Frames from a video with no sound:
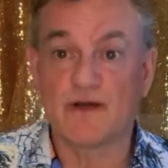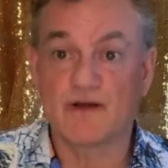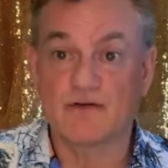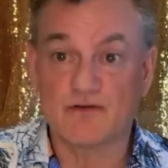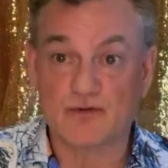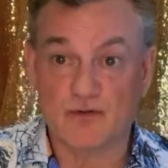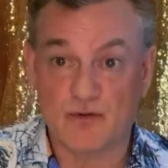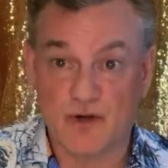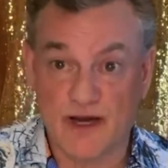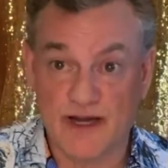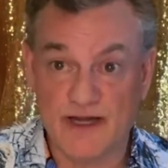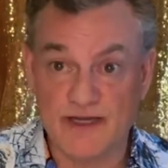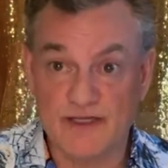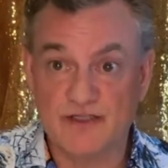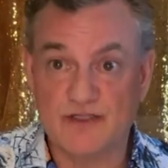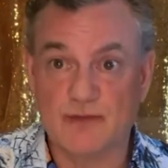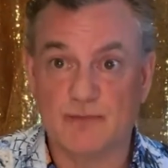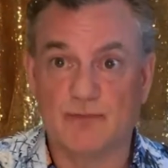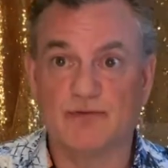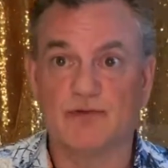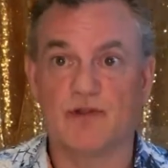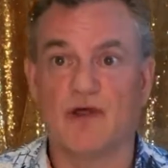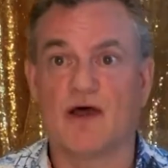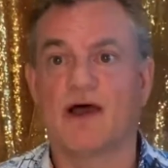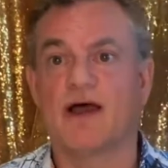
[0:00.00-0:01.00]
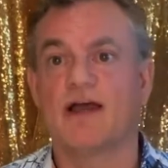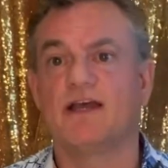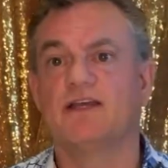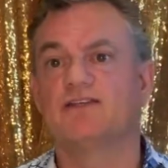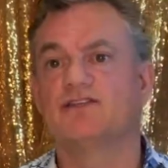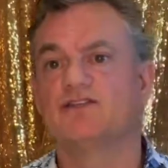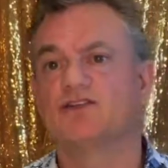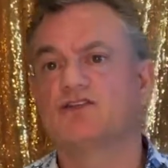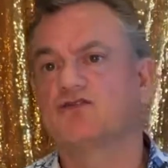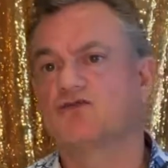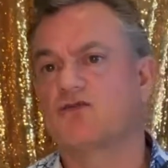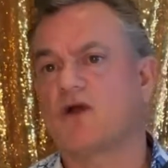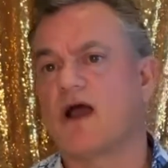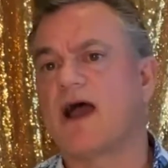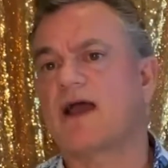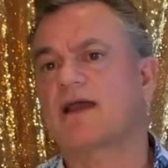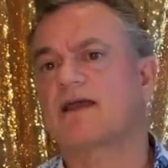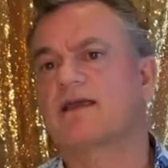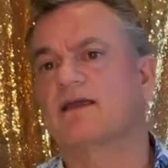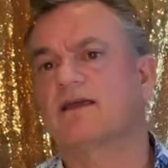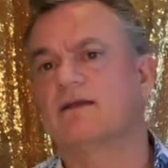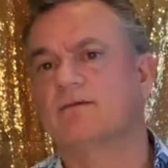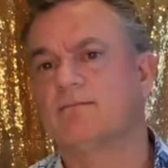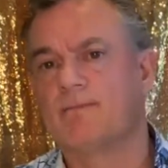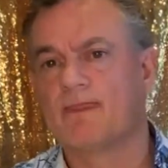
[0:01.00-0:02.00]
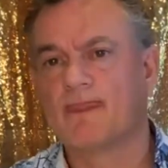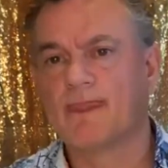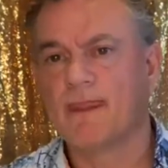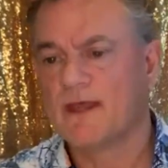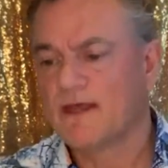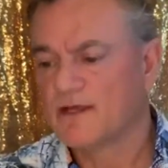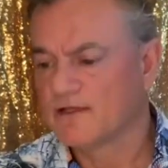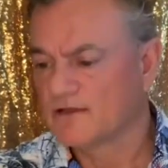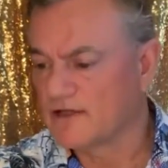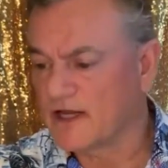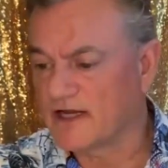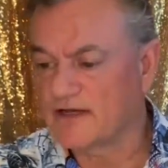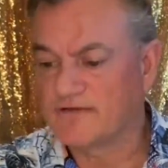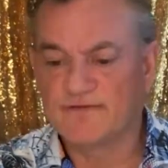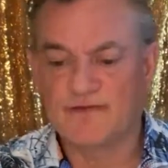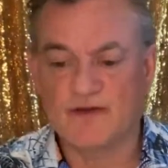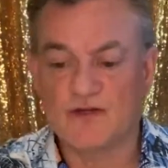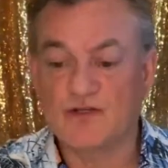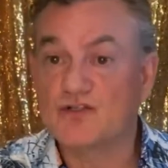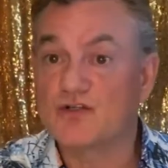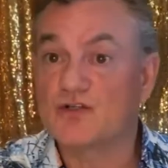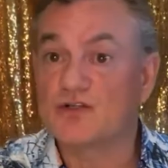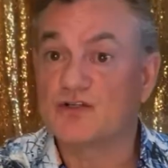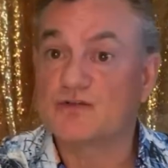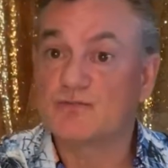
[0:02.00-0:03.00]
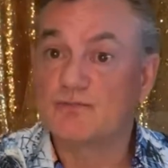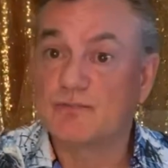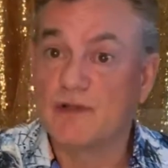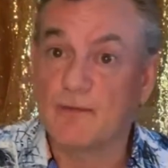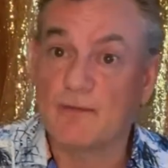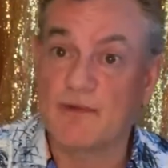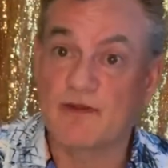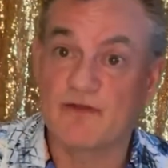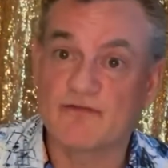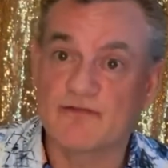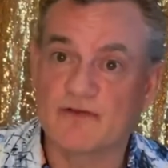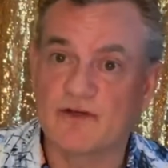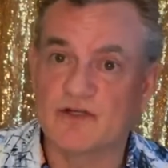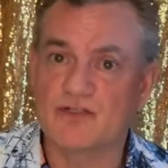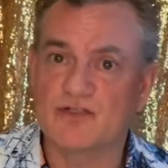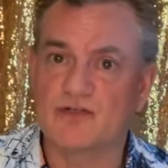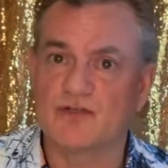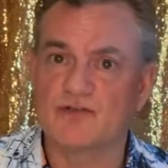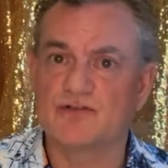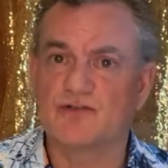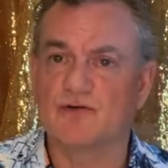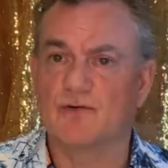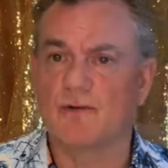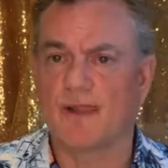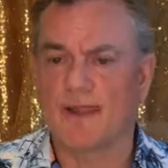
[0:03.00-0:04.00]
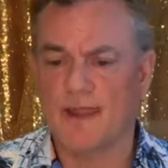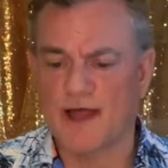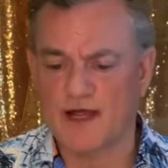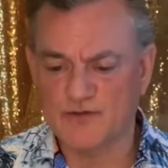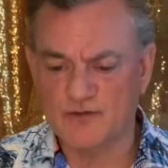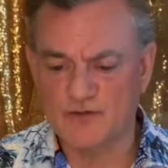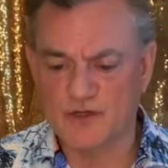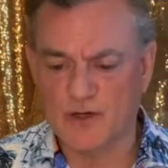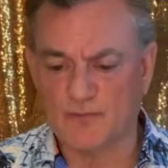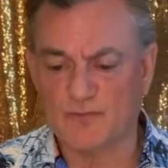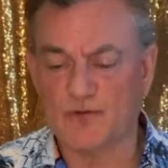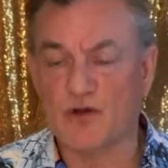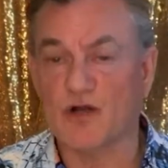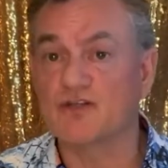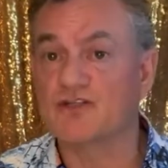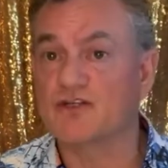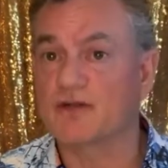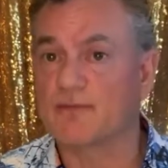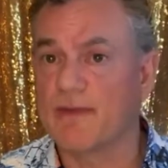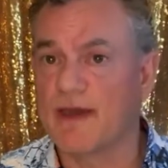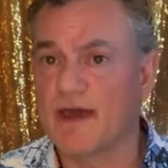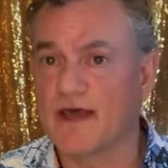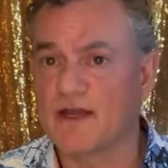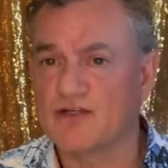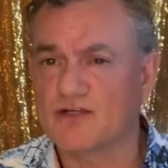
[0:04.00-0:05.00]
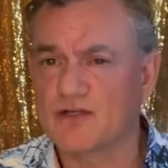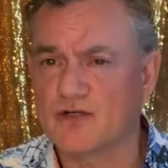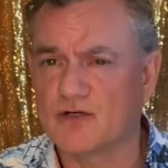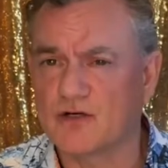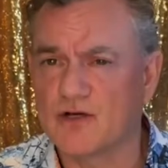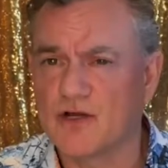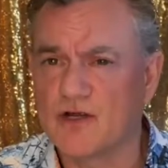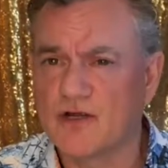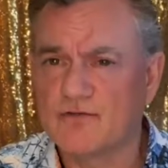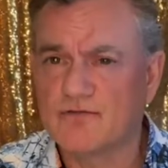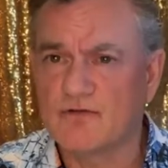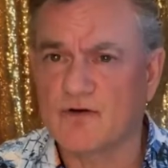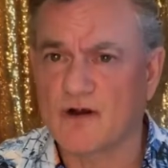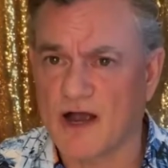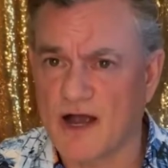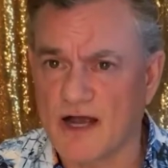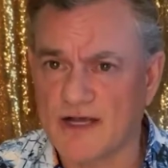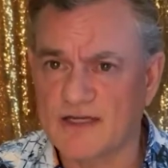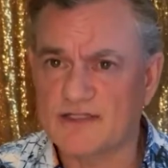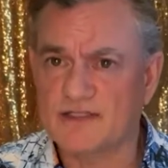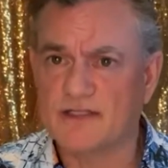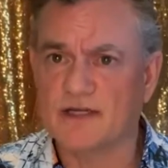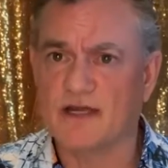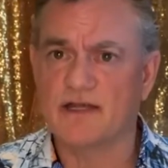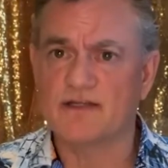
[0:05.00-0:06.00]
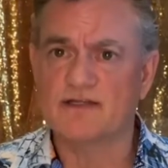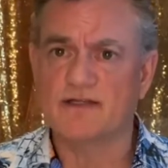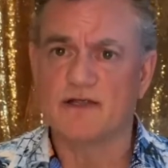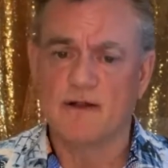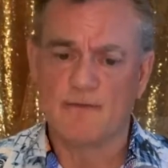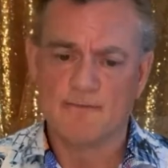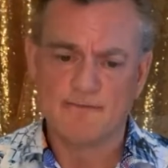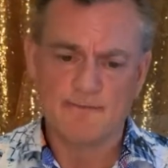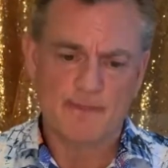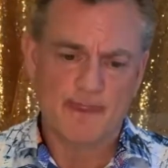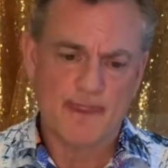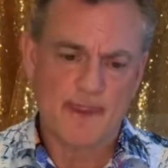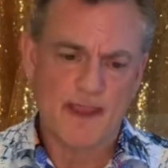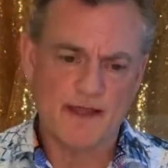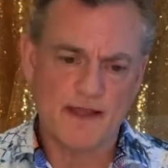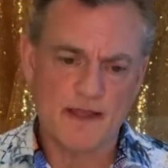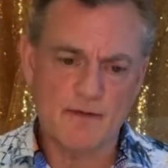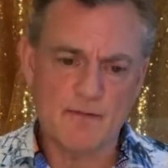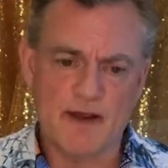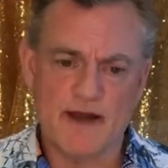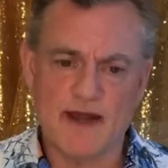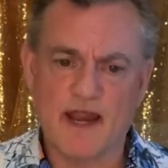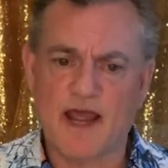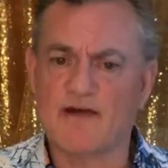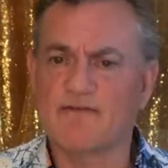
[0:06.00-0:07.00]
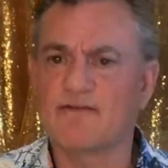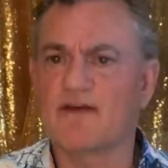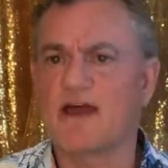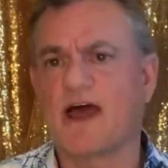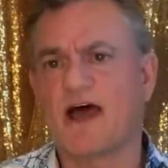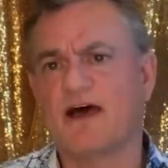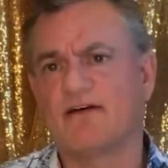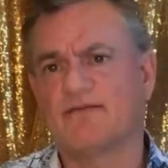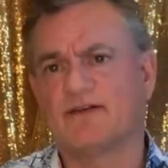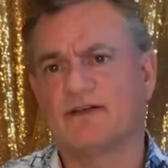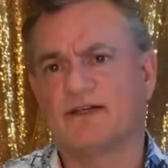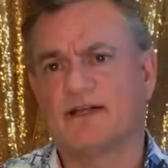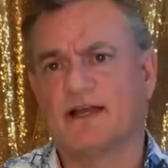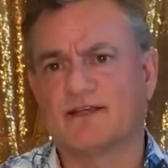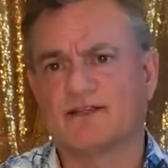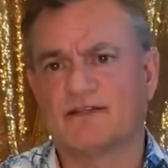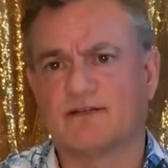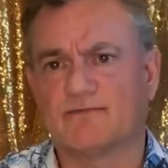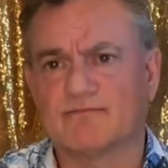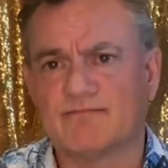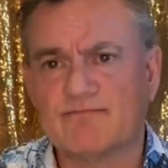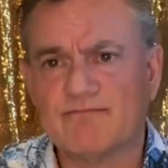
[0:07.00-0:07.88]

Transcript: of trade supplies, tracking light fixtures, plumbing fixtures. So that's what a project manager for us does, and they might have a half a dozen.